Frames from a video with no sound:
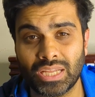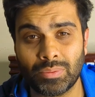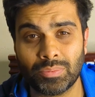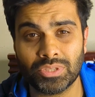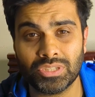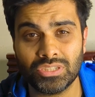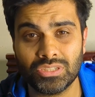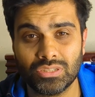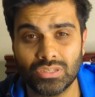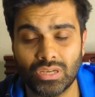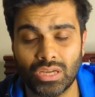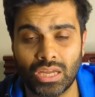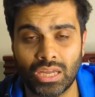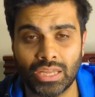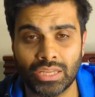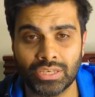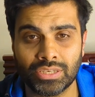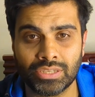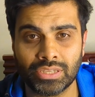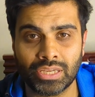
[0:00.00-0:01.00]
damage,
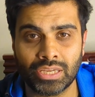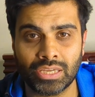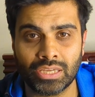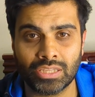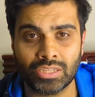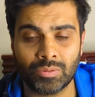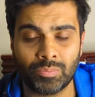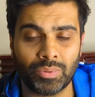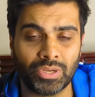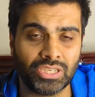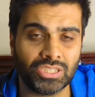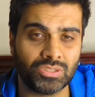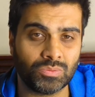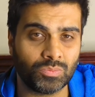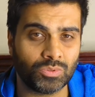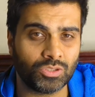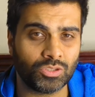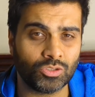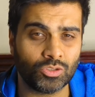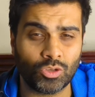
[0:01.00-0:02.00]
and the patient
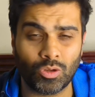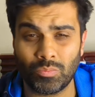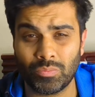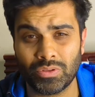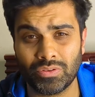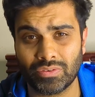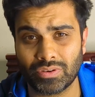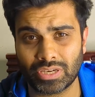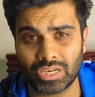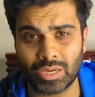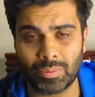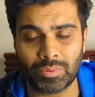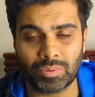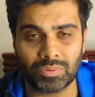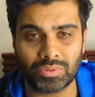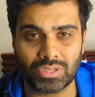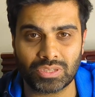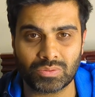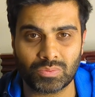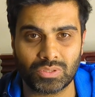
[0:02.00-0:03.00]
would not be very happy
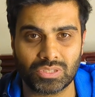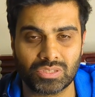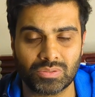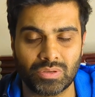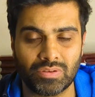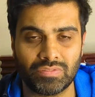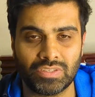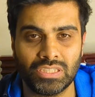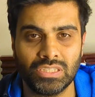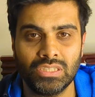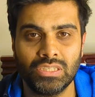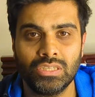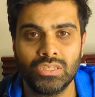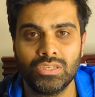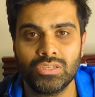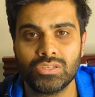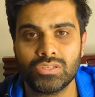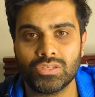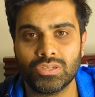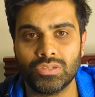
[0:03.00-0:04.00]
with us whatsoever.
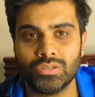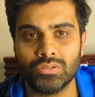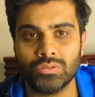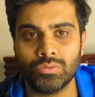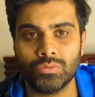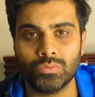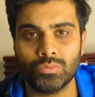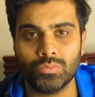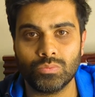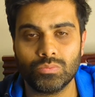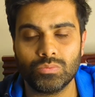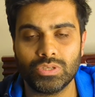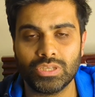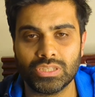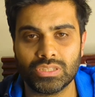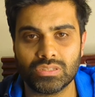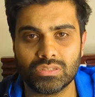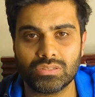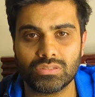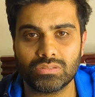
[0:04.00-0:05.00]
So
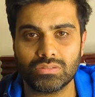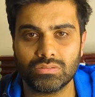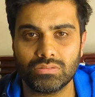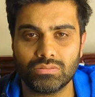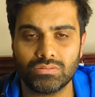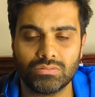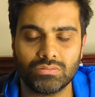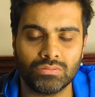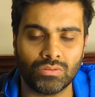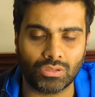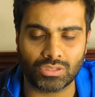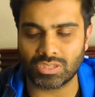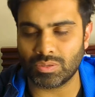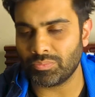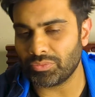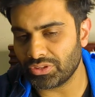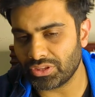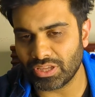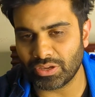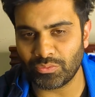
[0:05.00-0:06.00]
it's not
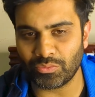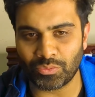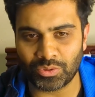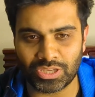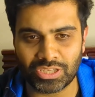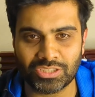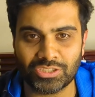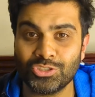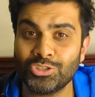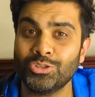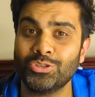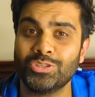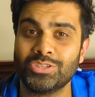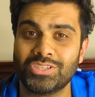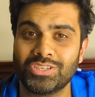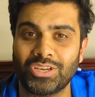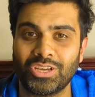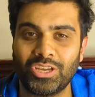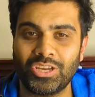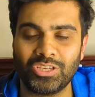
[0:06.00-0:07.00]
something that we as
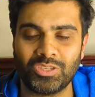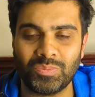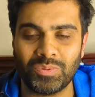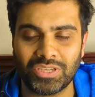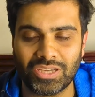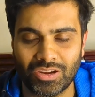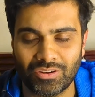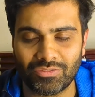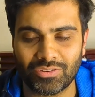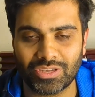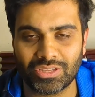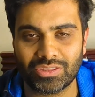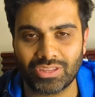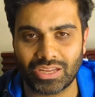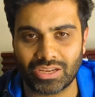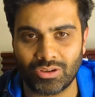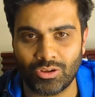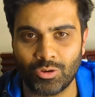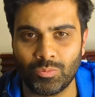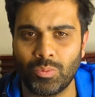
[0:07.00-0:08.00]
students are going to be covering,
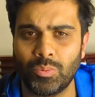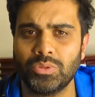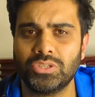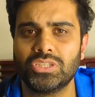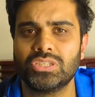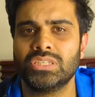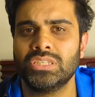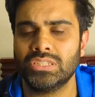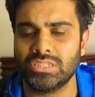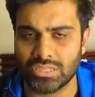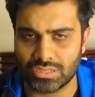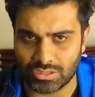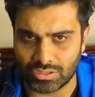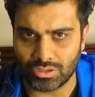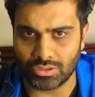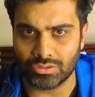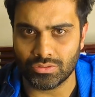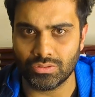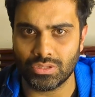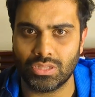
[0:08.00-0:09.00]
thank God, but we just need to
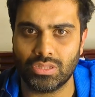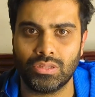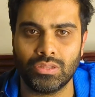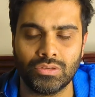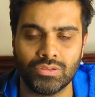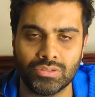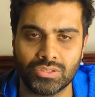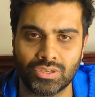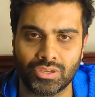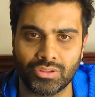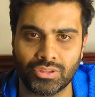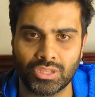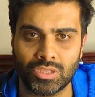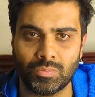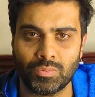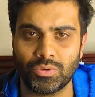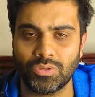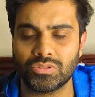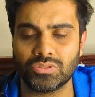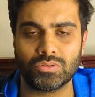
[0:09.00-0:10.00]
know that those are the
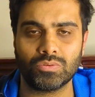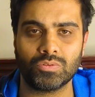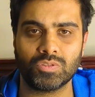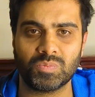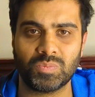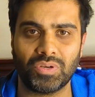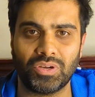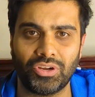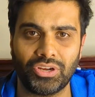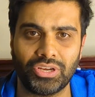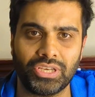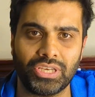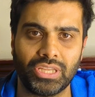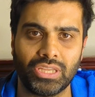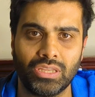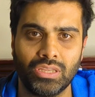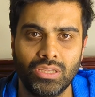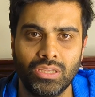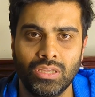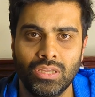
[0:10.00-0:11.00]
protocols behind
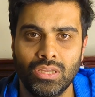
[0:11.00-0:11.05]
it